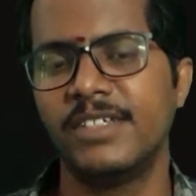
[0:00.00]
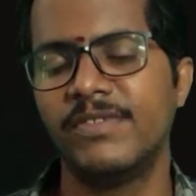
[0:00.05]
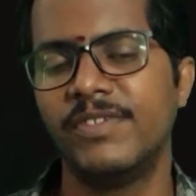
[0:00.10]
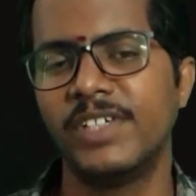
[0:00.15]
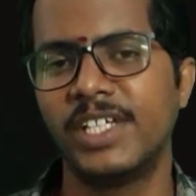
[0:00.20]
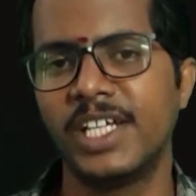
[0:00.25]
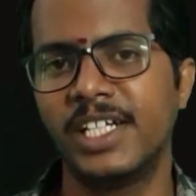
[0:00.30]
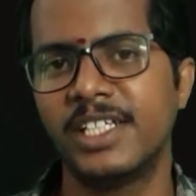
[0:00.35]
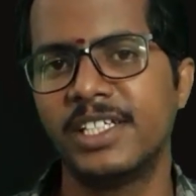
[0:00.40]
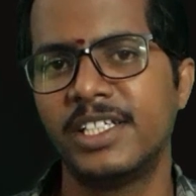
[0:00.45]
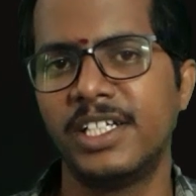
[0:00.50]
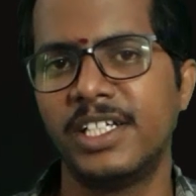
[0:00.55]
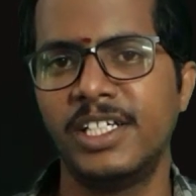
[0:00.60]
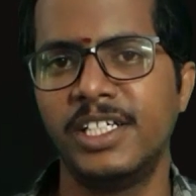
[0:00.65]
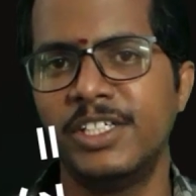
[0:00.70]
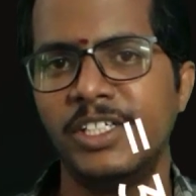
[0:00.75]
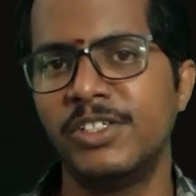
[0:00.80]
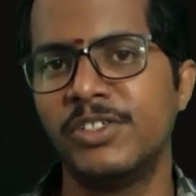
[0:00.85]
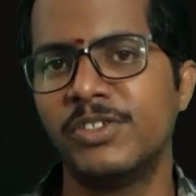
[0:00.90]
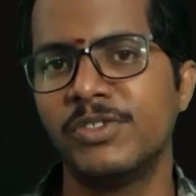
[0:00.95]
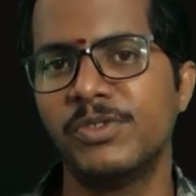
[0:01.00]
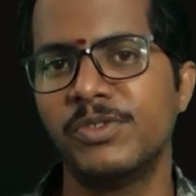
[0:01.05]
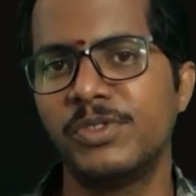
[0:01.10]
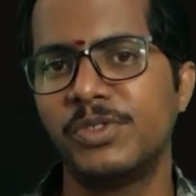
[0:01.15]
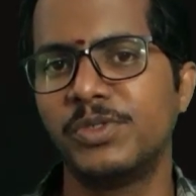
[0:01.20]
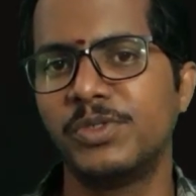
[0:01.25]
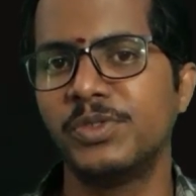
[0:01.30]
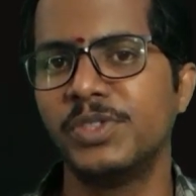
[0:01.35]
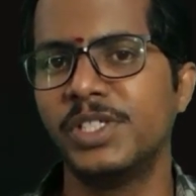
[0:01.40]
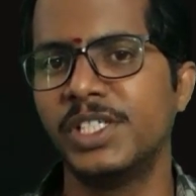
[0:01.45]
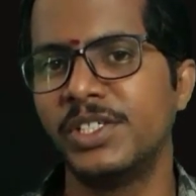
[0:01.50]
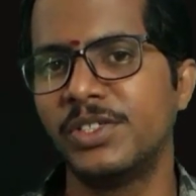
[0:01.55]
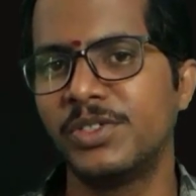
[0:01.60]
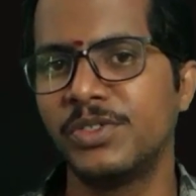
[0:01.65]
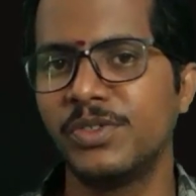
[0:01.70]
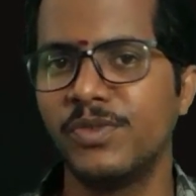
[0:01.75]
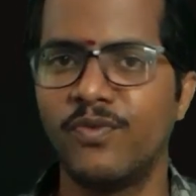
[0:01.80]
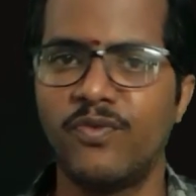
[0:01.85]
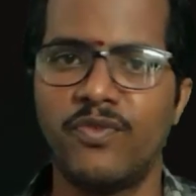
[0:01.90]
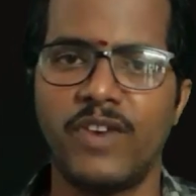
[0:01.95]
We get 3 into 2
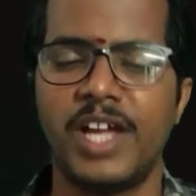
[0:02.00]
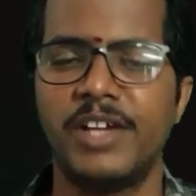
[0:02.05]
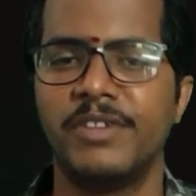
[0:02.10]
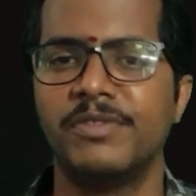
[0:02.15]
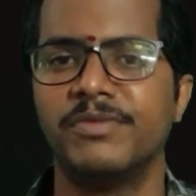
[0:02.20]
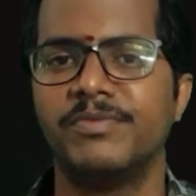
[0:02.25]
into 5,